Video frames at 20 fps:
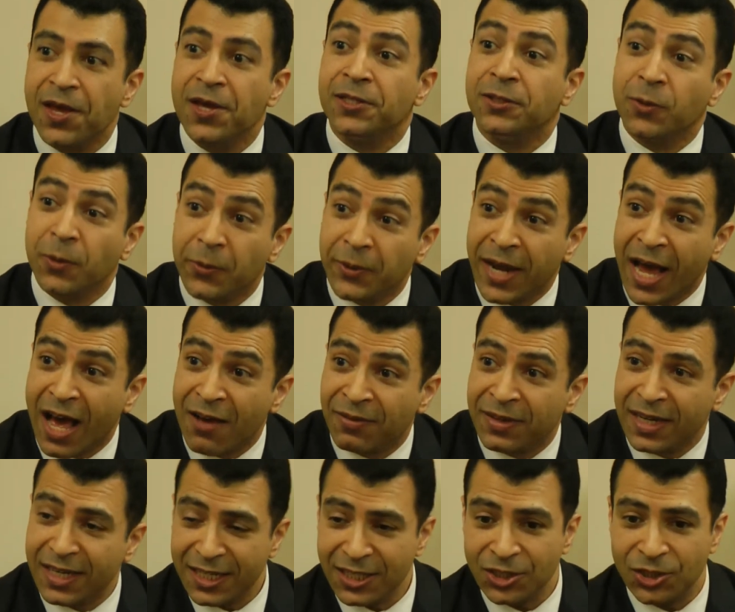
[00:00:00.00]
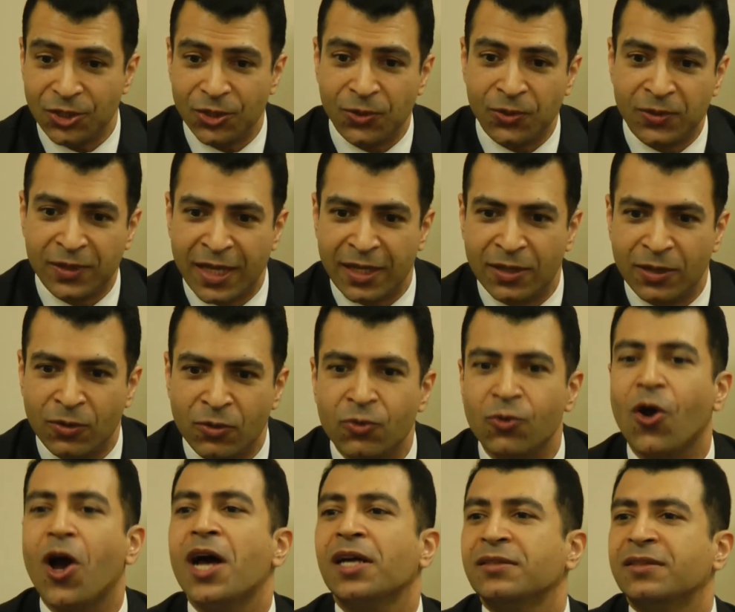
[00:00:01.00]
So we would have an issue that
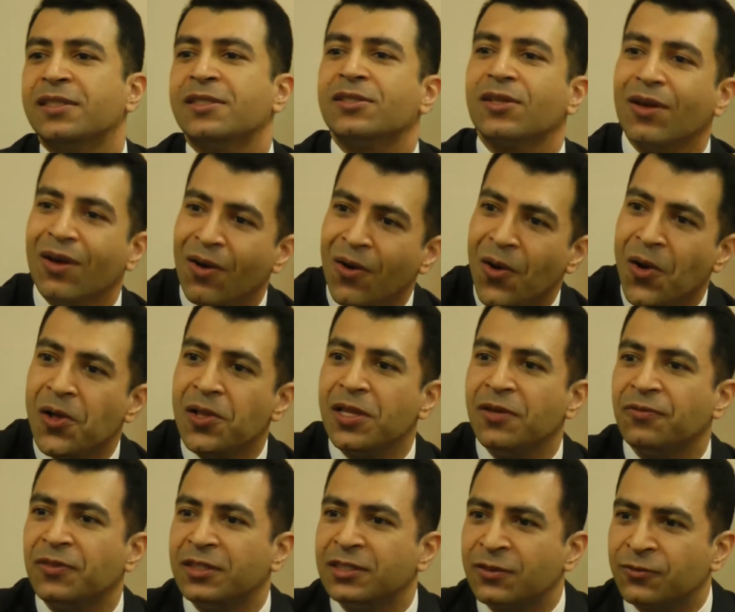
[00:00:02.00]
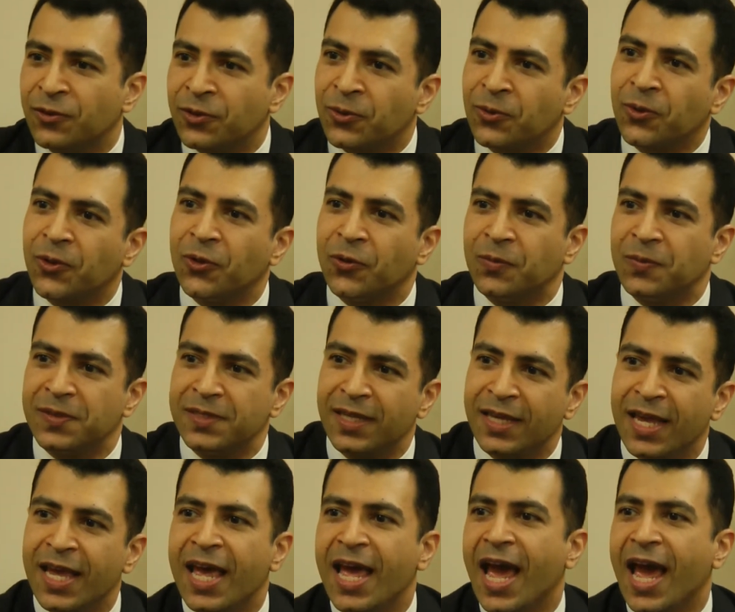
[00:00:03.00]
crosses all of the different groups